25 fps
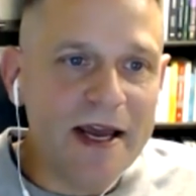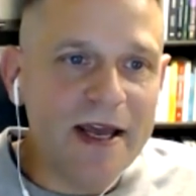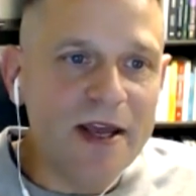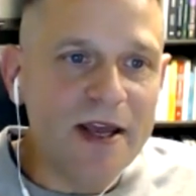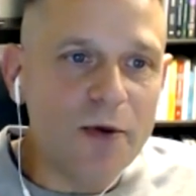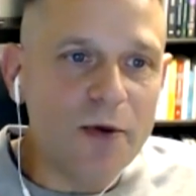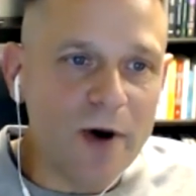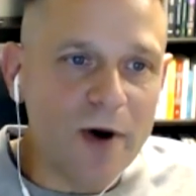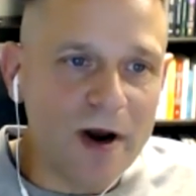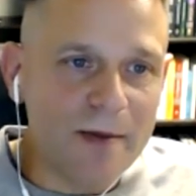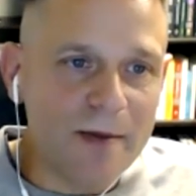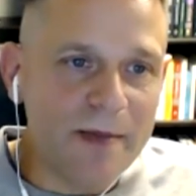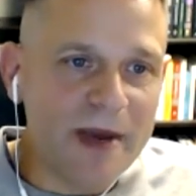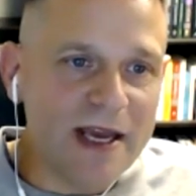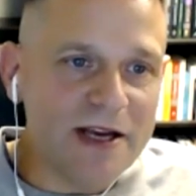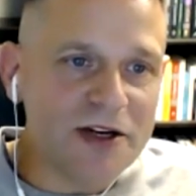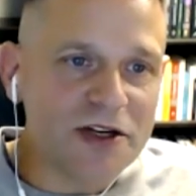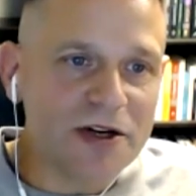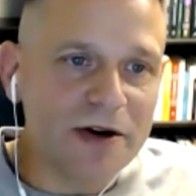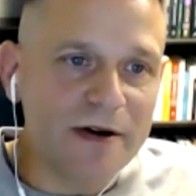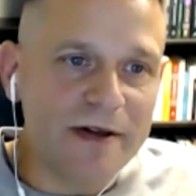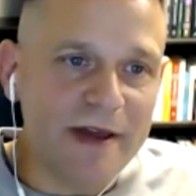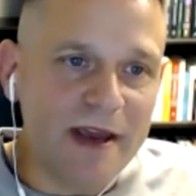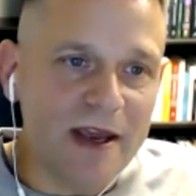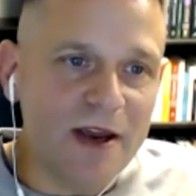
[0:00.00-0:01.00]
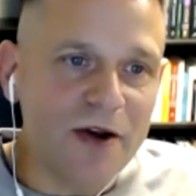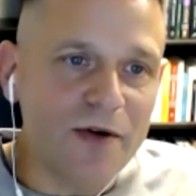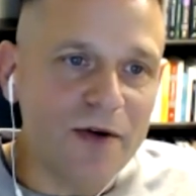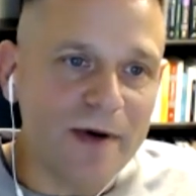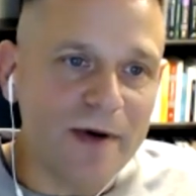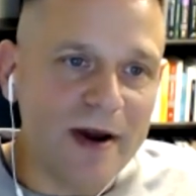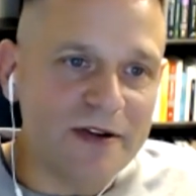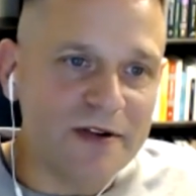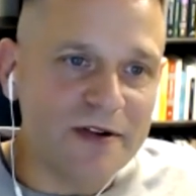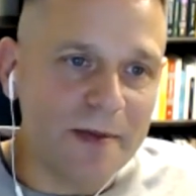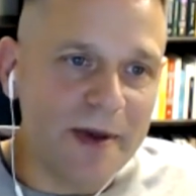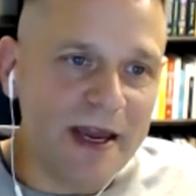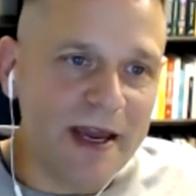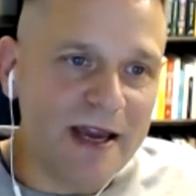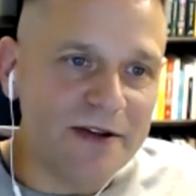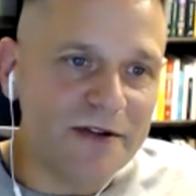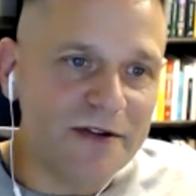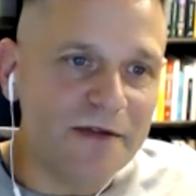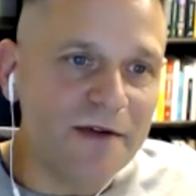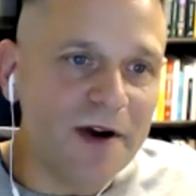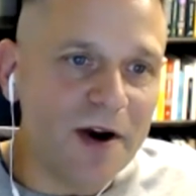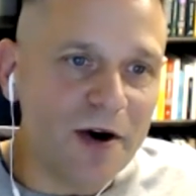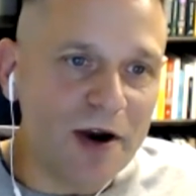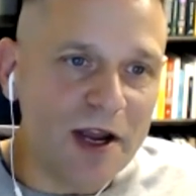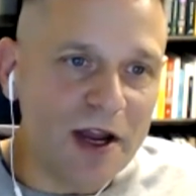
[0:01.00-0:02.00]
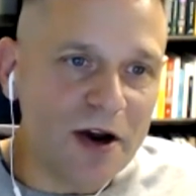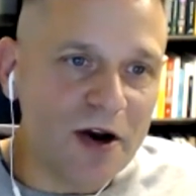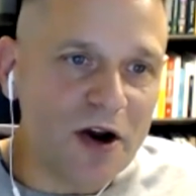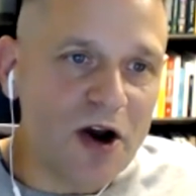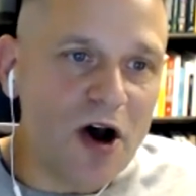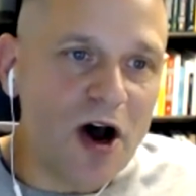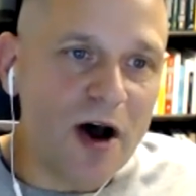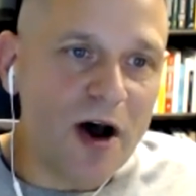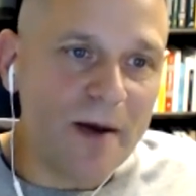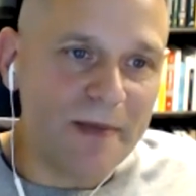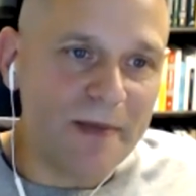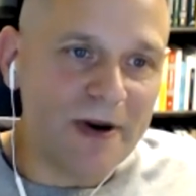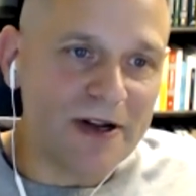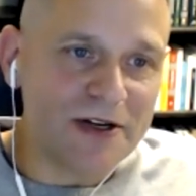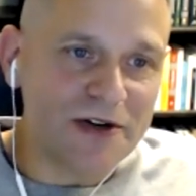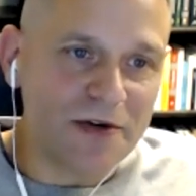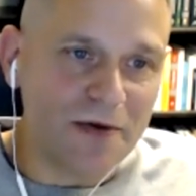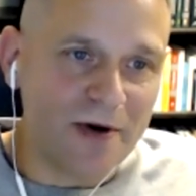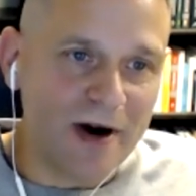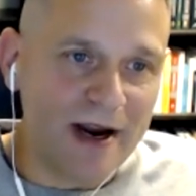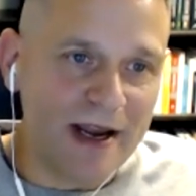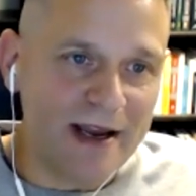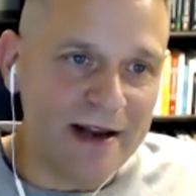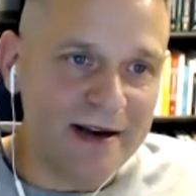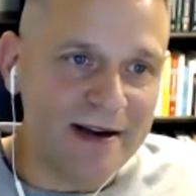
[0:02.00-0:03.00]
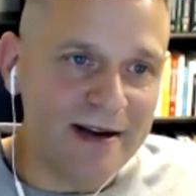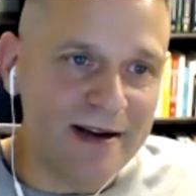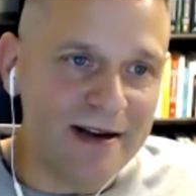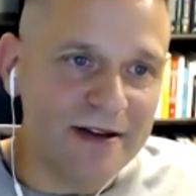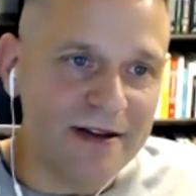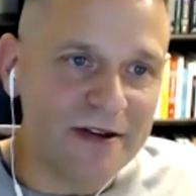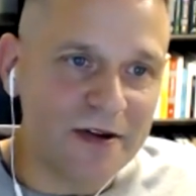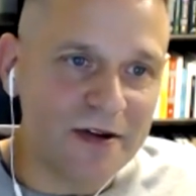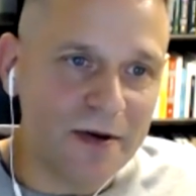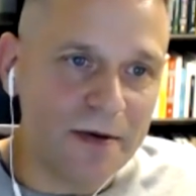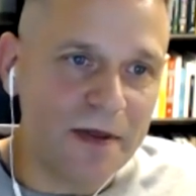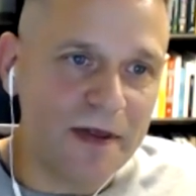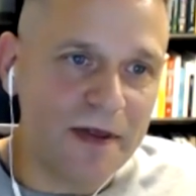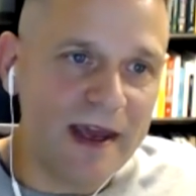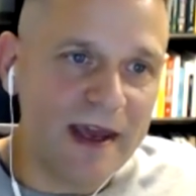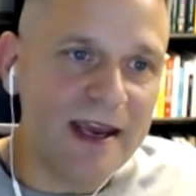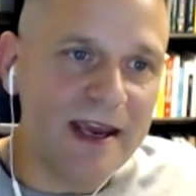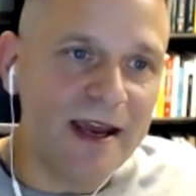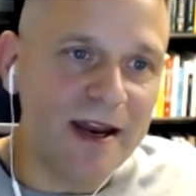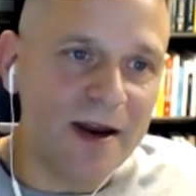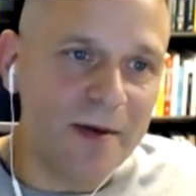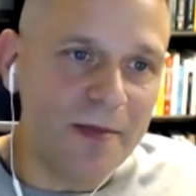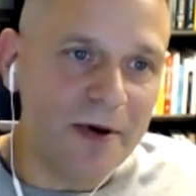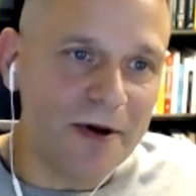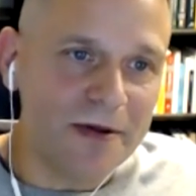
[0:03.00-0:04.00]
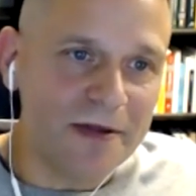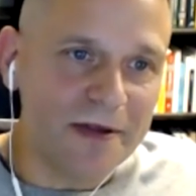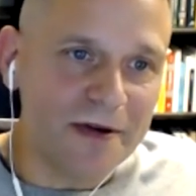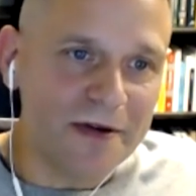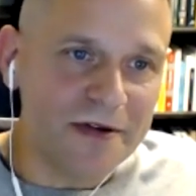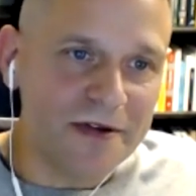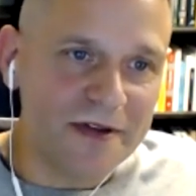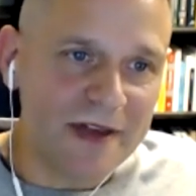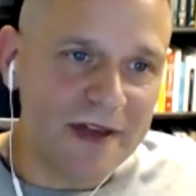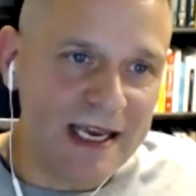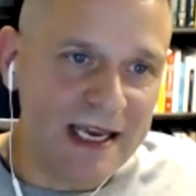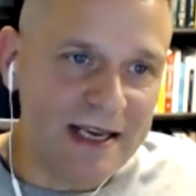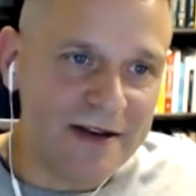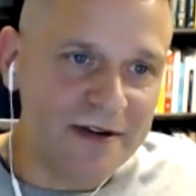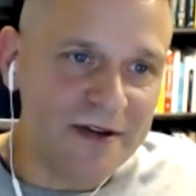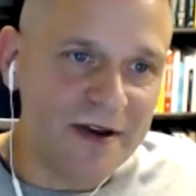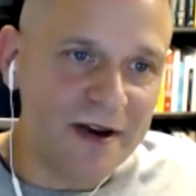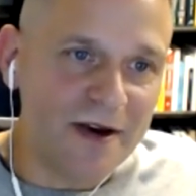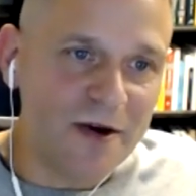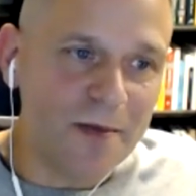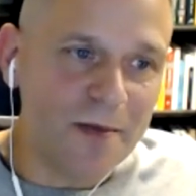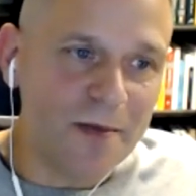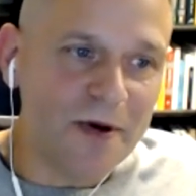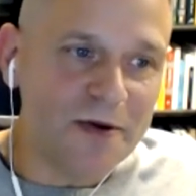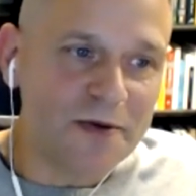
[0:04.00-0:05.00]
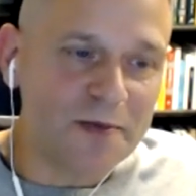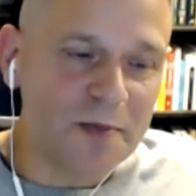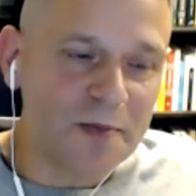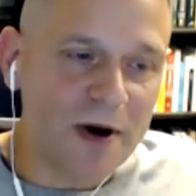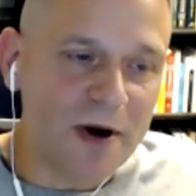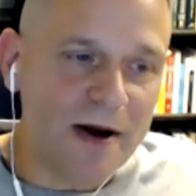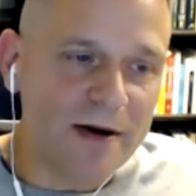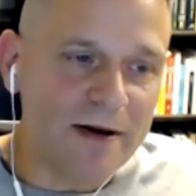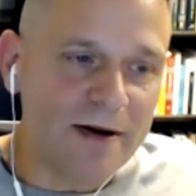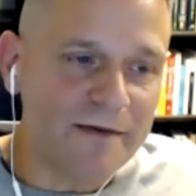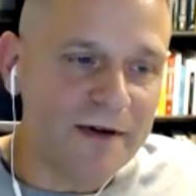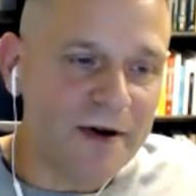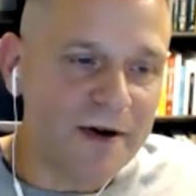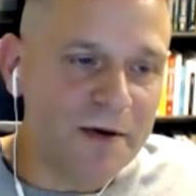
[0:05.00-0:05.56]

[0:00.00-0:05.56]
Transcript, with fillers: you want to make sure that your resume is very accomplish oriented. So thinking about those things that you're most proud of.